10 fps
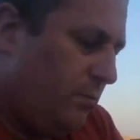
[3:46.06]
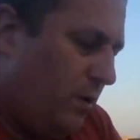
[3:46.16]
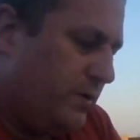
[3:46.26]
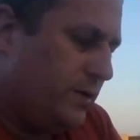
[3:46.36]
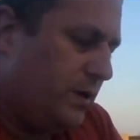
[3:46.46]

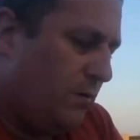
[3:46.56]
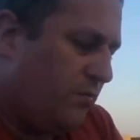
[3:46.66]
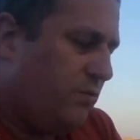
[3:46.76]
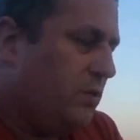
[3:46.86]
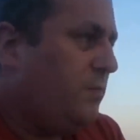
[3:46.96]
Why does it come
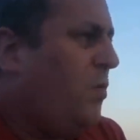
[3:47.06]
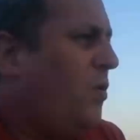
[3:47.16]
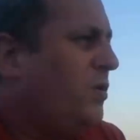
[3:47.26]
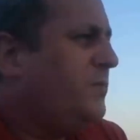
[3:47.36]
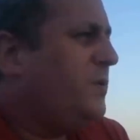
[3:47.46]
through the
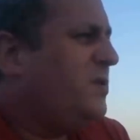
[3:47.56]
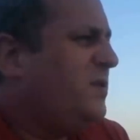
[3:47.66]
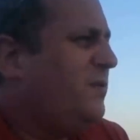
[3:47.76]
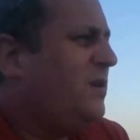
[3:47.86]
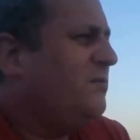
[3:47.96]
ports?
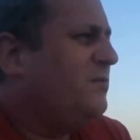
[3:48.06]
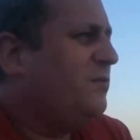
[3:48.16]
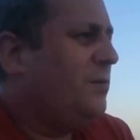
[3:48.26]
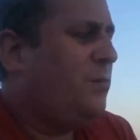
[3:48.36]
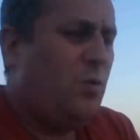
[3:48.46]
Because if it comes
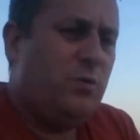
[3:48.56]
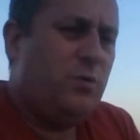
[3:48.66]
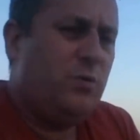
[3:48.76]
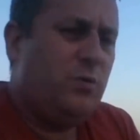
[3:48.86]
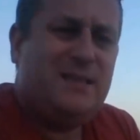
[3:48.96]
through the
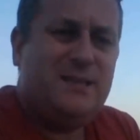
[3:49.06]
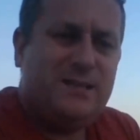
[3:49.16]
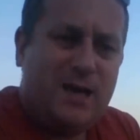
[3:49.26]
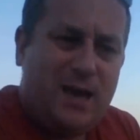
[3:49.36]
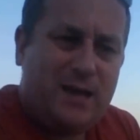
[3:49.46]
ports, it's
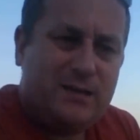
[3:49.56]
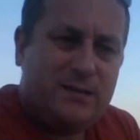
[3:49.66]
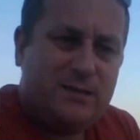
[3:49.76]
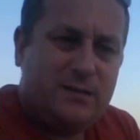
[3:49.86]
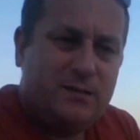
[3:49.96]

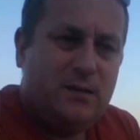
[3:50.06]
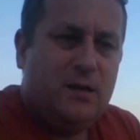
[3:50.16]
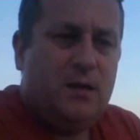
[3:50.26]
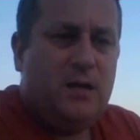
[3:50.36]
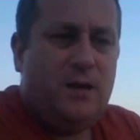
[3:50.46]
taxed.
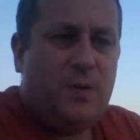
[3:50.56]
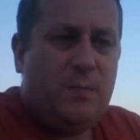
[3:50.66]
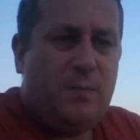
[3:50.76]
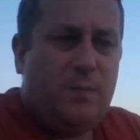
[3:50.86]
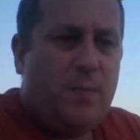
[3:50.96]
If
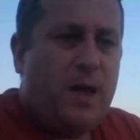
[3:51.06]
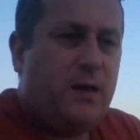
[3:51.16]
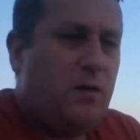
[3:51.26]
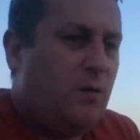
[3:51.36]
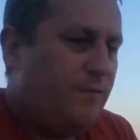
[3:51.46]
people are
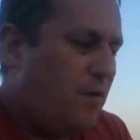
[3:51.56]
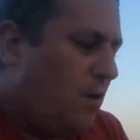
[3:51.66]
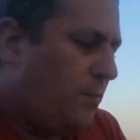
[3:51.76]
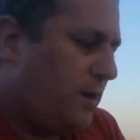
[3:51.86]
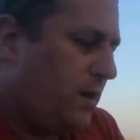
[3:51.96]
backyard
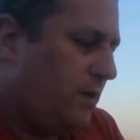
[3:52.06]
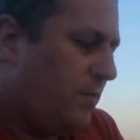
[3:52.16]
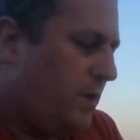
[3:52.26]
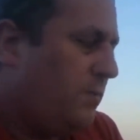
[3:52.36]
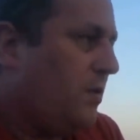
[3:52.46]
farming, if
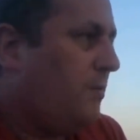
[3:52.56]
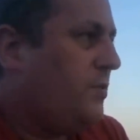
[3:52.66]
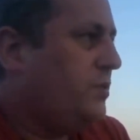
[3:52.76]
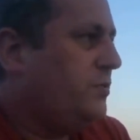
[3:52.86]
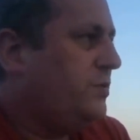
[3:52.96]
people are
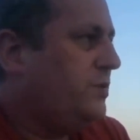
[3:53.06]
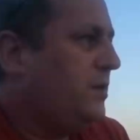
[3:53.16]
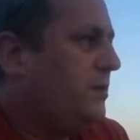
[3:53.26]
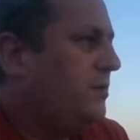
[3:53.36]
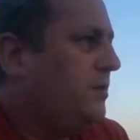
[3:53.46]

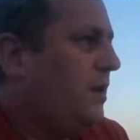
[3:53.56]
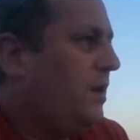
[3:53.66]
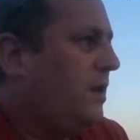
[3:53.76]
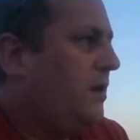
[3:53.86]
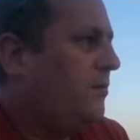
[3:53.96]
producing
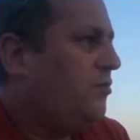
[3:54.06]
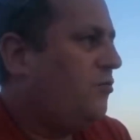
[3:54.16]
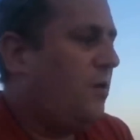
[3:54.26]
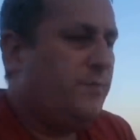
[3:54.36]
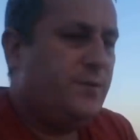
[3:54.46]
uh,
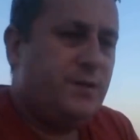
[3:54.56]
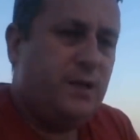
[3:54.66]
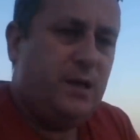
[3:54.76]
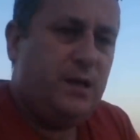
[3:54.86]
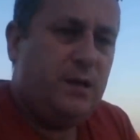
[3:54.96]
crops
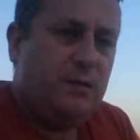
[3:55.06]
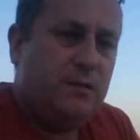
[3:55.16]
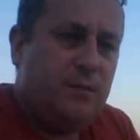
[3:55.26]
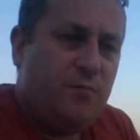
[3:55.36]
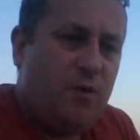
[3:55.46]

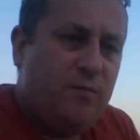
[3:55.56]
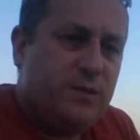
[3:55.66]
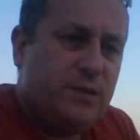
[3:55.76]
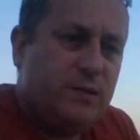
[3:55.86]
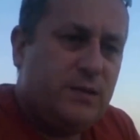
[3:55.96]
in the
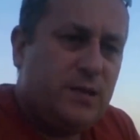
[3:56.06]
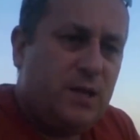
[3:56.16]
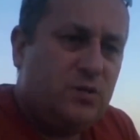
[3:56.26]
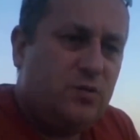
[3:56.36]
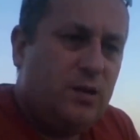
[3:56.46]
provinces,
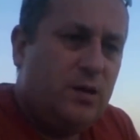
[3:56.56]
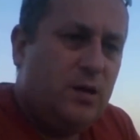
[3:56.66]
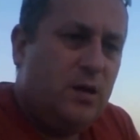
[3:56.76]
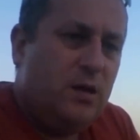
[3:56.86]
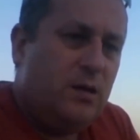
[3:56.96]
etc.,
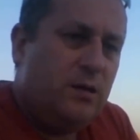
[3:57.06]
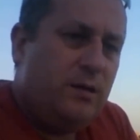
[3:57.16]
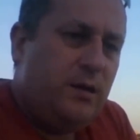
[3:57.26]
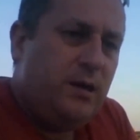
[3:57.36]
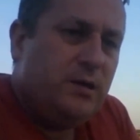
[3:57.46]

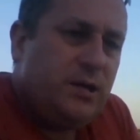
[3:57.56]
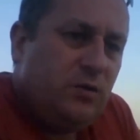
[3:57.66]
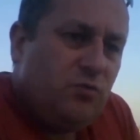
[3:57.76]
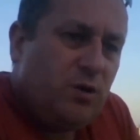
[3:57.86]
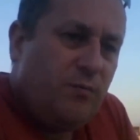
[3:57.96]
the
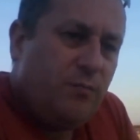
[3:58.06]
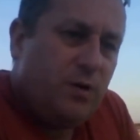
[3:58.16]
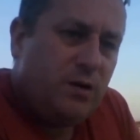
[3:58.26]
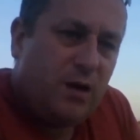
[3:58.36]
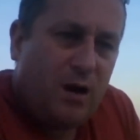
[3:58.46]
central
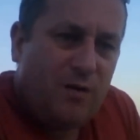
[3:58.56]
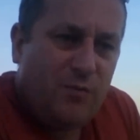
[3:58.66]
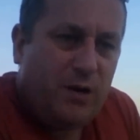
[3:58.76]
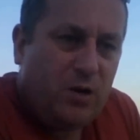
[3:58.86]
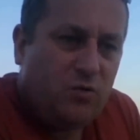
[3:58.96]
government can't
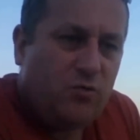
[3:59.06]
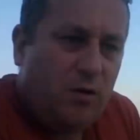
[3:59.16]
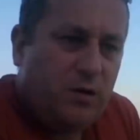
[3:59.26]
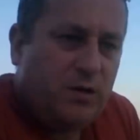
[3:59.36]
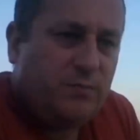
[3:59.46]
really
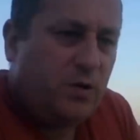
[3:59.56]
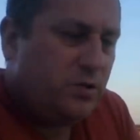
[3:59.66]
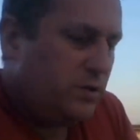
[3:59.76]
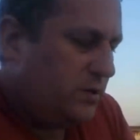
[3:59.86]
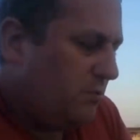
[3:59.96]
control it as
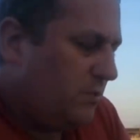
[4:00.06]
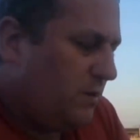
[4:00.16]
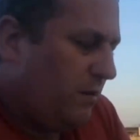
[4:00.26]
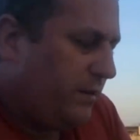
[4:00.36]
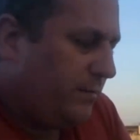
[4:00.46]
much as it would
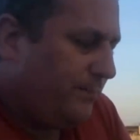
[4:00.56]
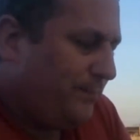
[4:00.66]
like.